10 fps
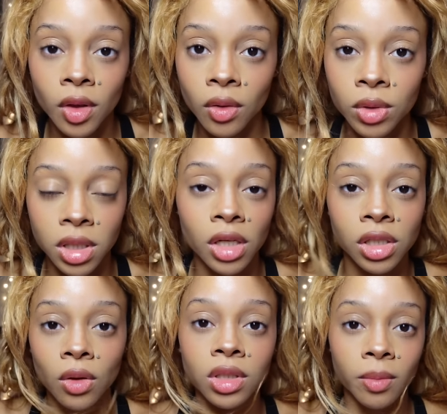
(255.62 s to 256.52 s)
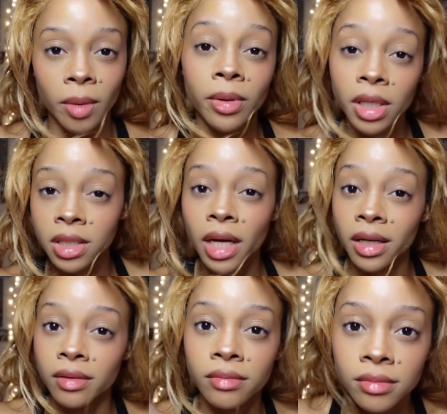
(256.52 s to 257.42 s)
you know, we'll see how she holds up. I'm pretty
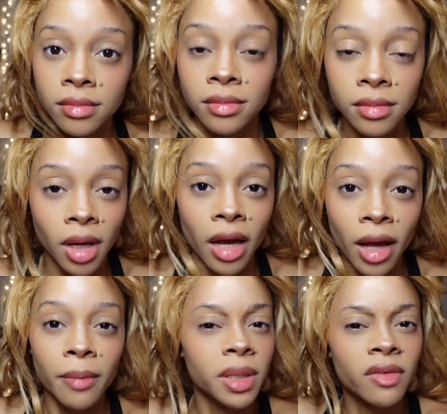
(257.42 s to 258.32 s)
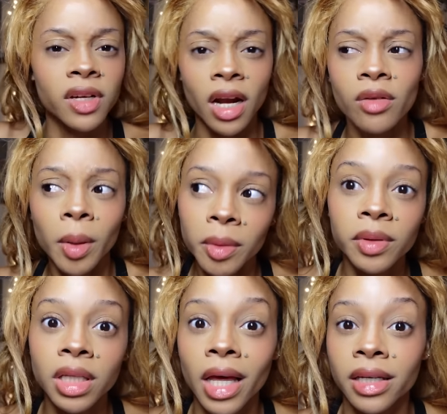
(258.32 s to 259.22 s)
excited. I, I believe in it. I remember
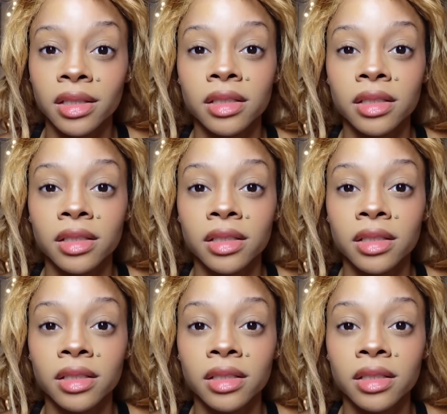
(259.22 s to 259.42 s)
really liking